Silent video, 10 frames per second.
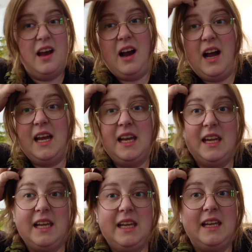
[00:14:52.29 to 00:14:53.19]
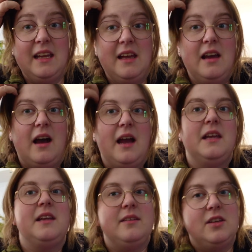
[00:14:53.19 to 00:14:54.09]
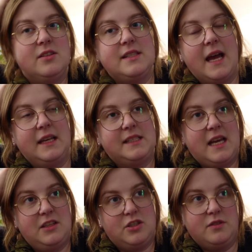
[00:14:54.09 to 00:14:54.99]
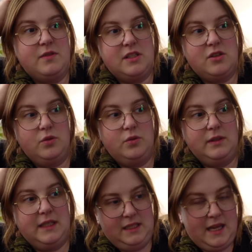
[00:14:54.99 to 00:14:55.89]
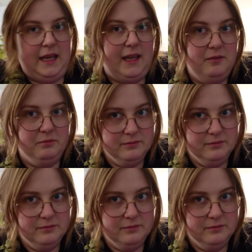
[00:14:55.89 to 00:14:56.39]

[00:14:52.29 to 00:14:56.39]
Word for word: I, I used to annotate just for school and like